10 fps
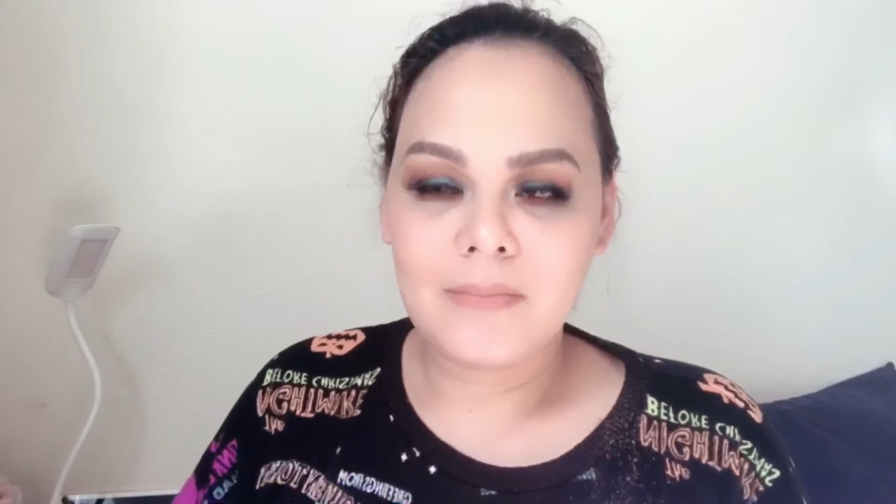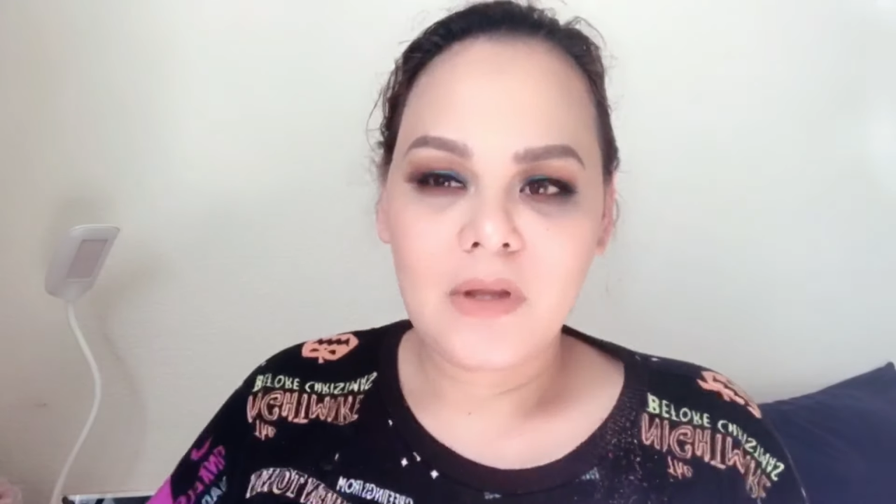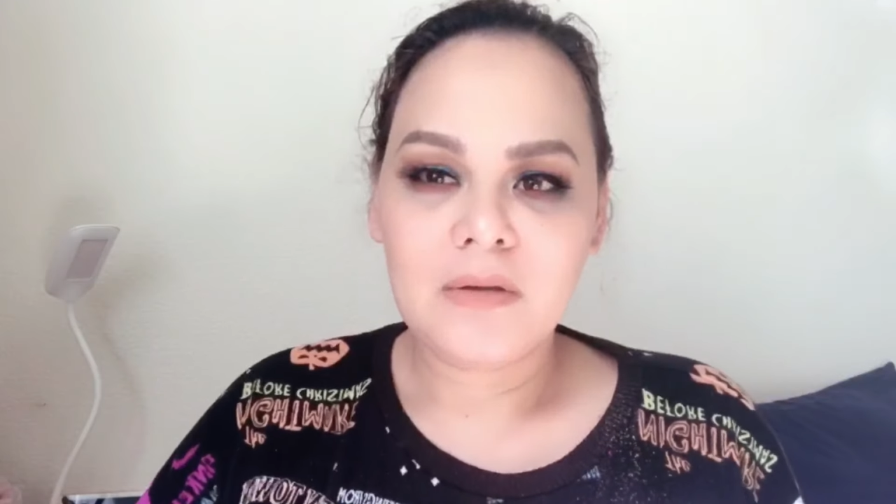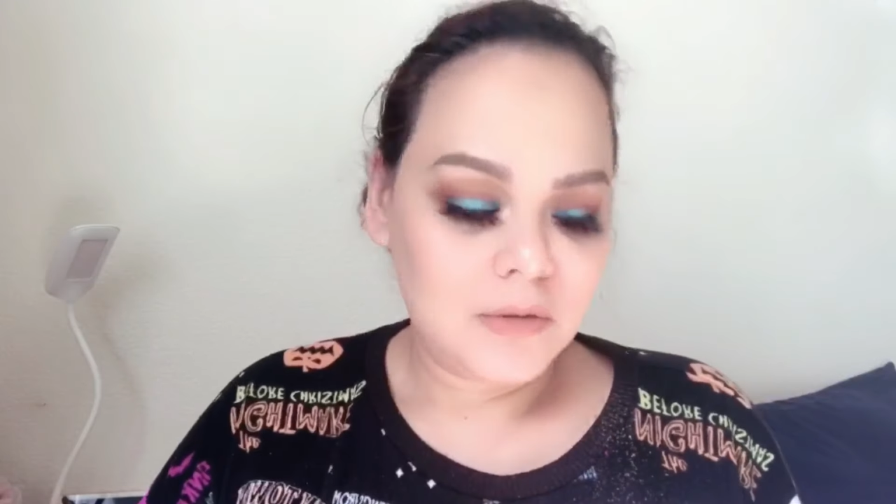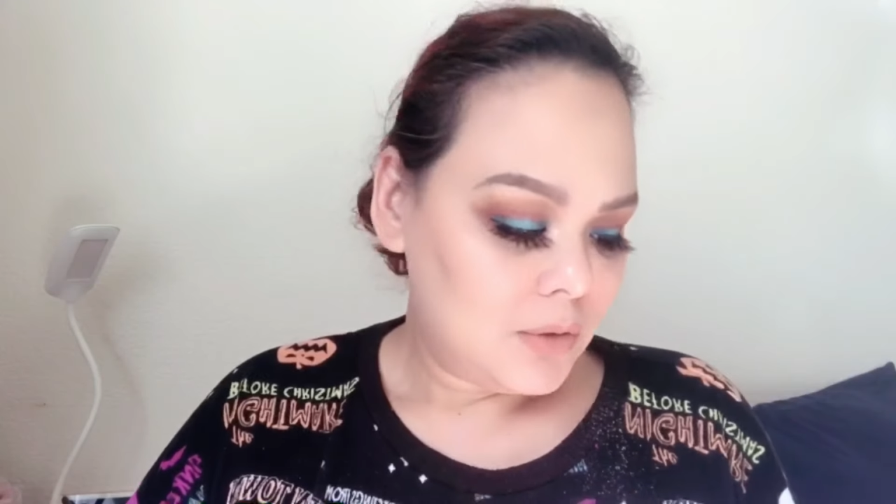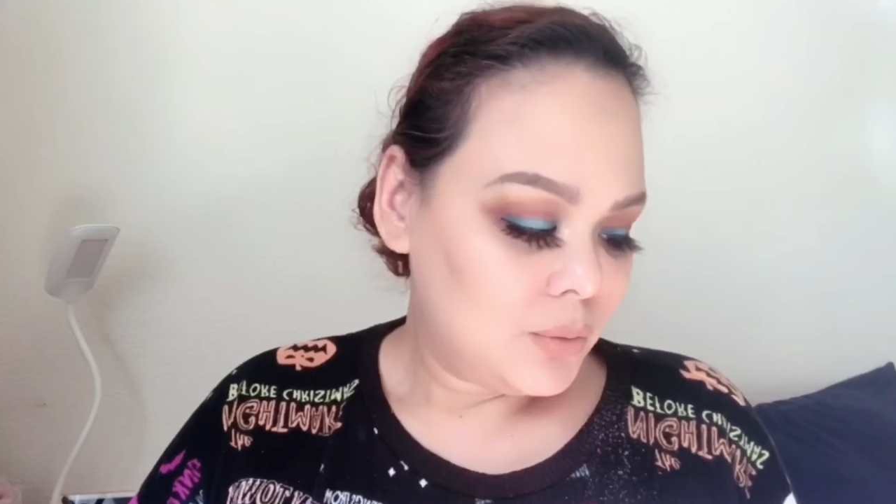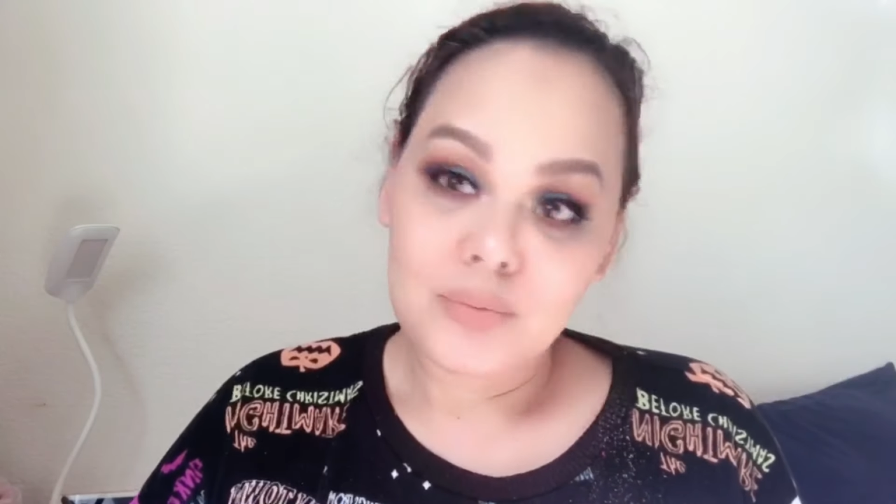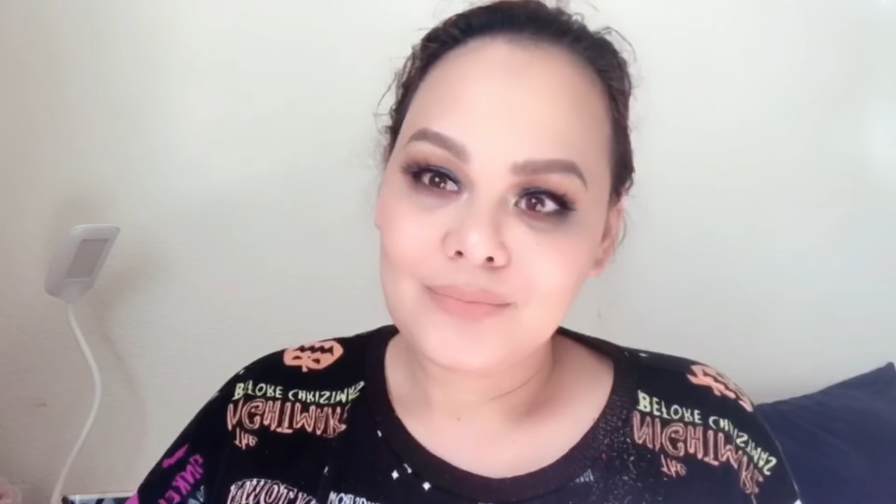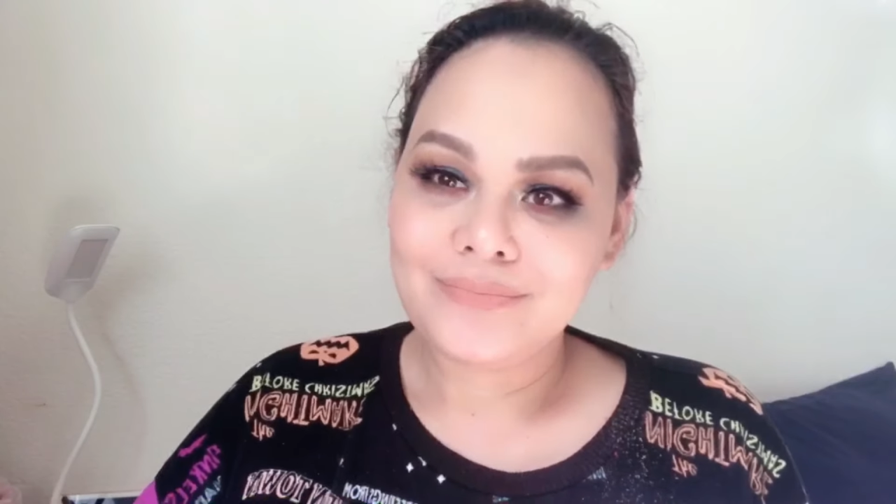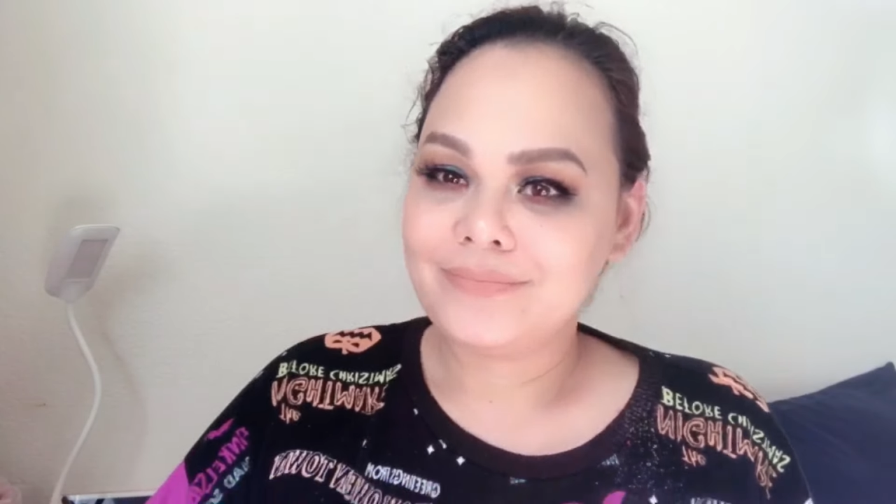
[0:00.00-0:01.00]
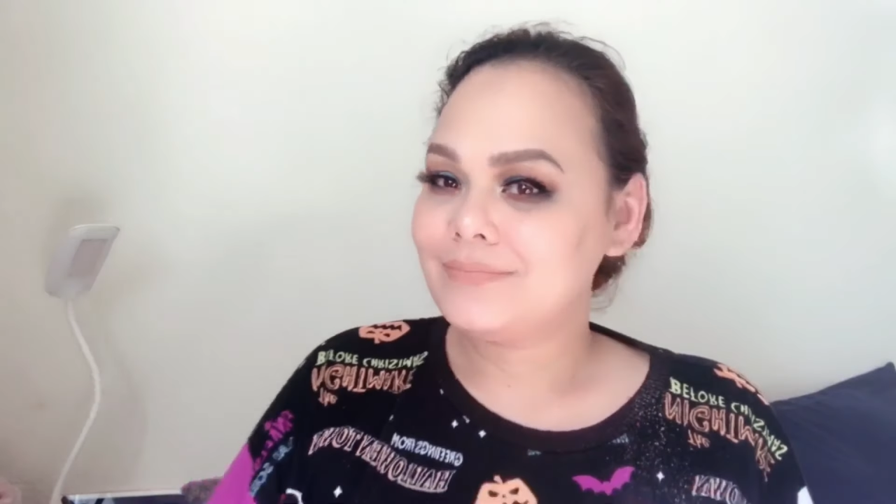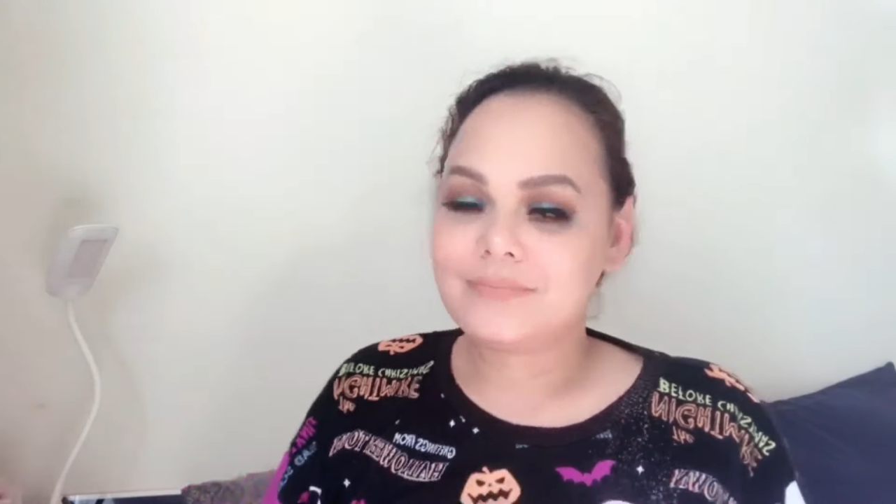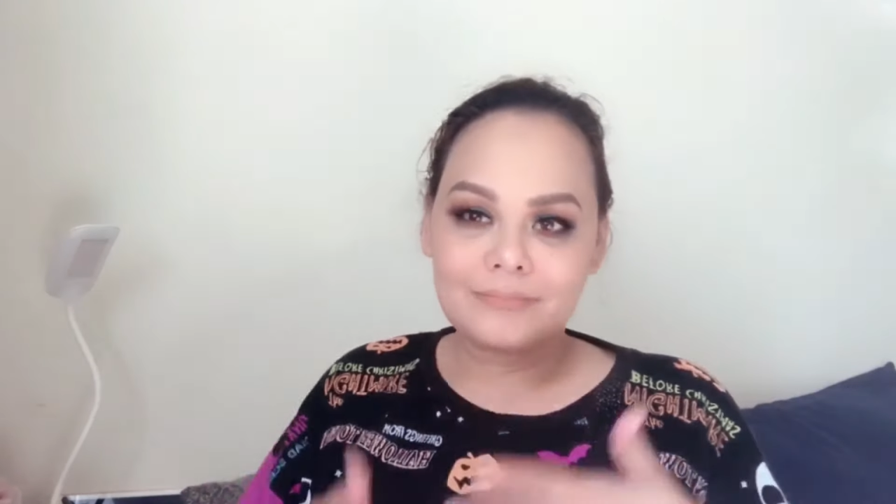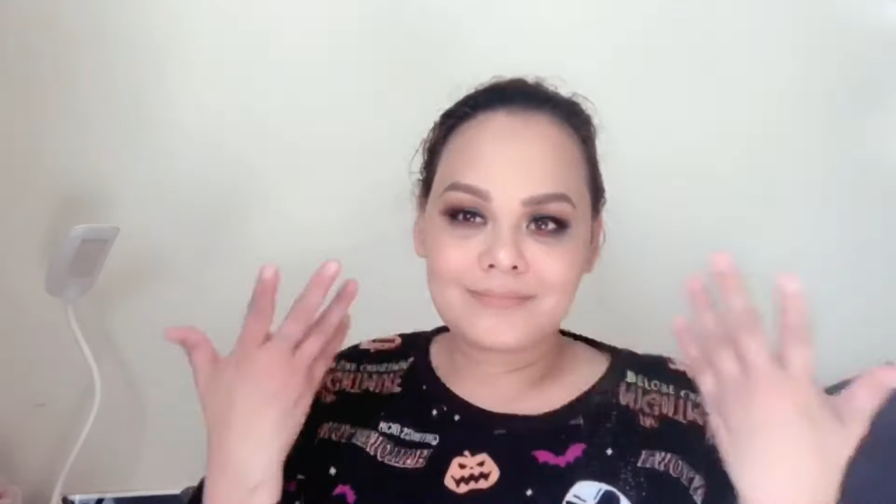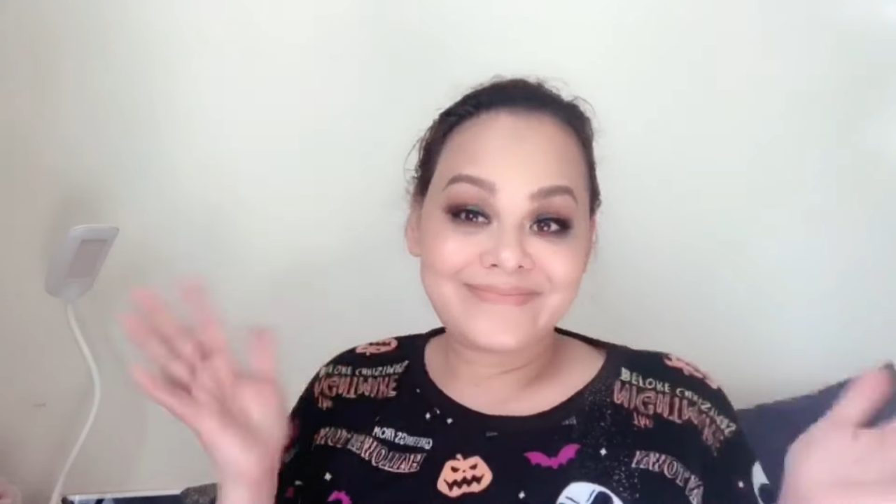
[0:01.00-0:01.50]
and I love that
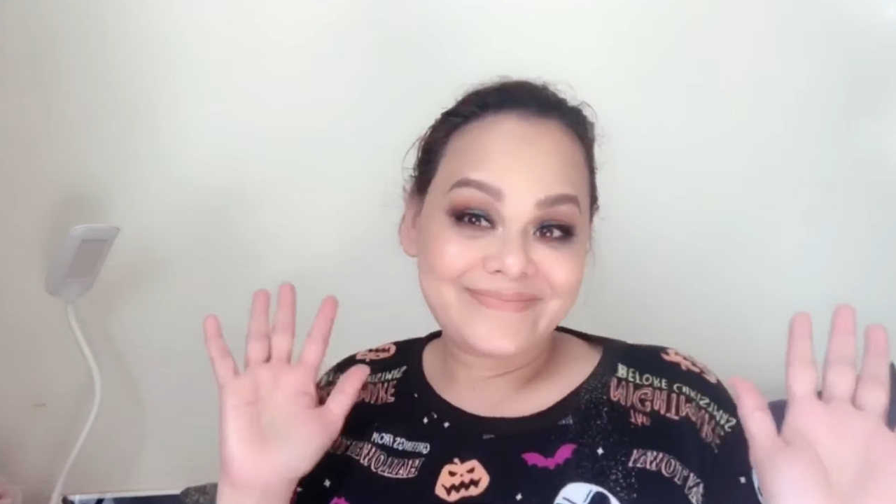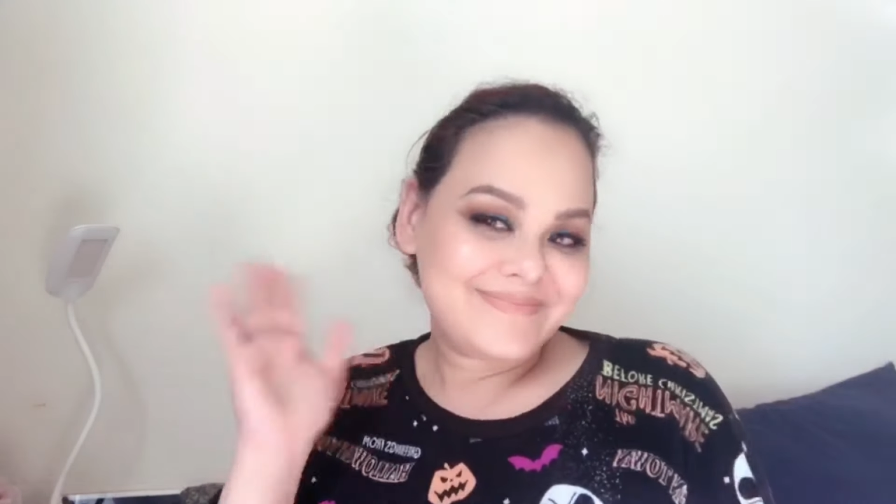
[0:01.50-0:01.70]
lady shade